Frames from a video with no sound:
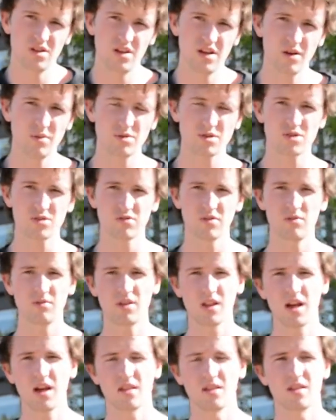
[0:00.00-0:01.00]
it was true
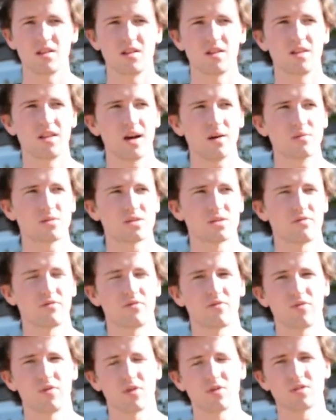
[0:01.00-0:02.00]
in that was the
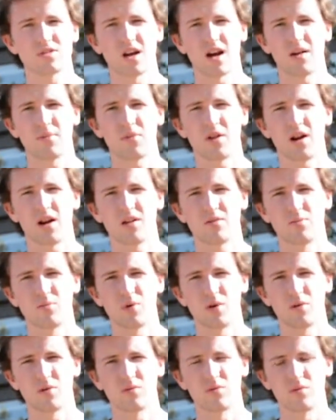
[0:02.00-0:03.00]
3rd time that I'd
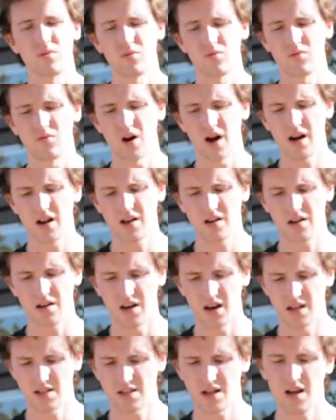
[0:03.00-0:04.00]
been writing,
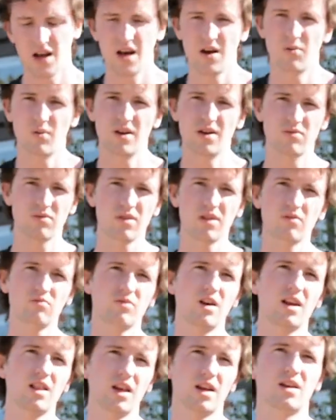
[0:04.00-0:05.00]
and we had to
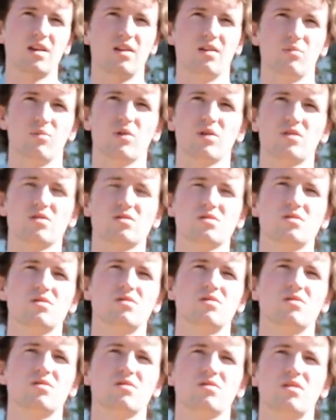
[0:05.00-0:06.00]
write like a
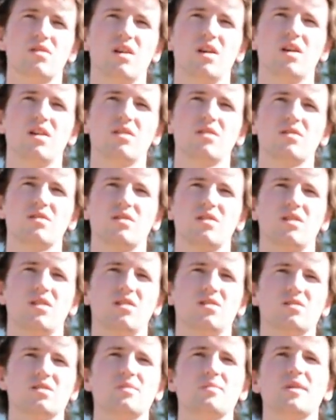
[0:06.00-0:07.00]
personal thing
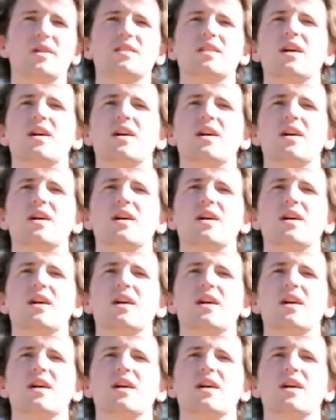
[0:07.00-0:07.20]
or something like